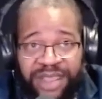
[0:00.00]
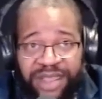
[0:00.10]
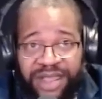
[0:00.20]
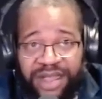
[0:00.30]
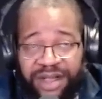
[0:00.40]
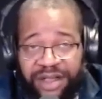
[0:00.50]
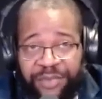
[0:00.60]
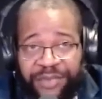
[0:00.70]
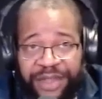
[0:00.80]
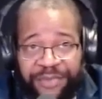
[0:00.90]

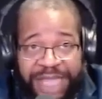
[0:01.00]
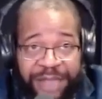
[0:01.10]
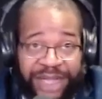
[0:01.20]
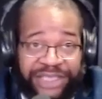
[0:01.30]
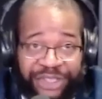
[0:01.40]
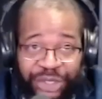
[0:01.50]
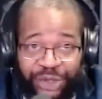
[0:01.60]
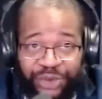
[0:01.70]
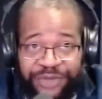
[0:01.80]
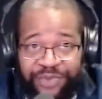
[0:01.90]
and my
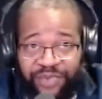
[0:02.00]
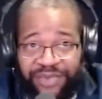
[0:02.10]
children,